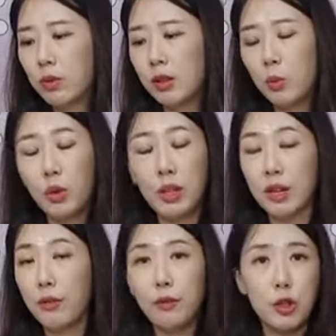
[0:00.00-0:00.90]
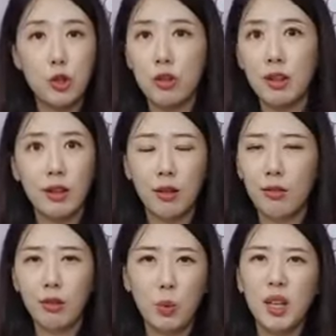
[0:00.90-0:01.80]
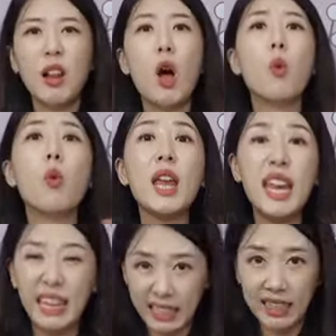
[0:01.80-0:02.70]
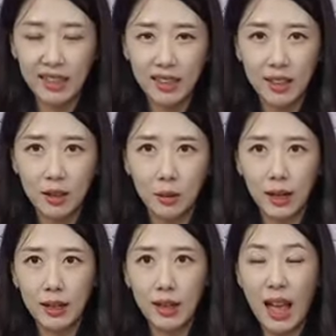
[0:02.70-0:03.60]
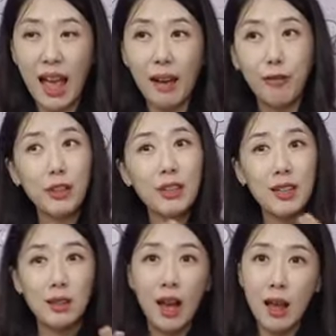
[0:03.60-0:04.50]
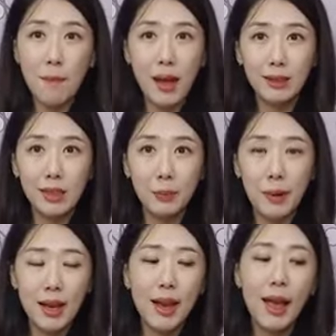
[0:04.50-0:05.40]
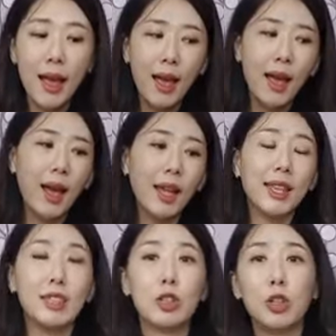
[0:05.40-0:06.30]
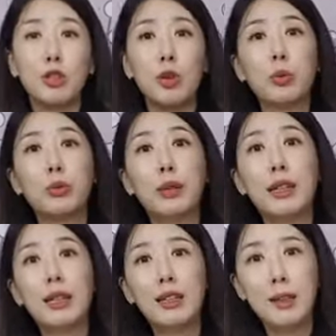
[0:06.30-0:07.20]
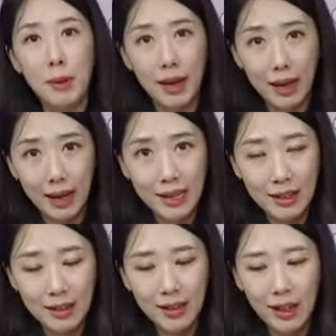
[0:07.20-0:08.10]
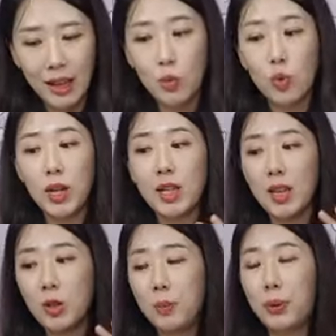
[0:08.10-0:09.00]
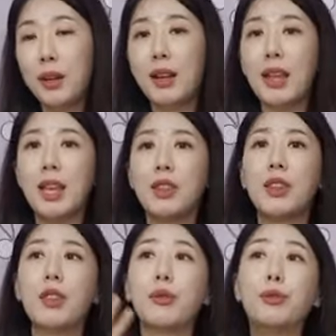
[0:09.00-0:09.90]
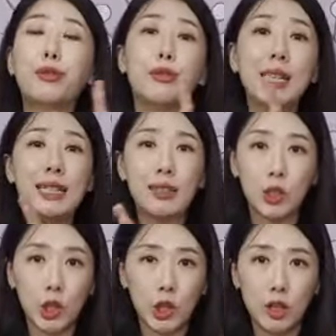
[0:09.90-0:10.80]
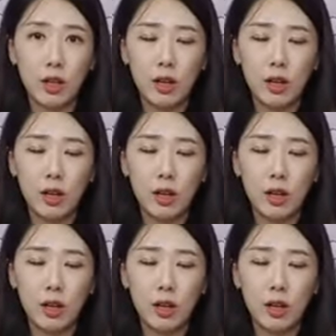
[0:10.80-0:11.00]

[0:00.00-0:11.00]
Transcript: we gotta finish it within a week, right? After that time passes by, they start to go really bad, and we tend to put it in the freezer.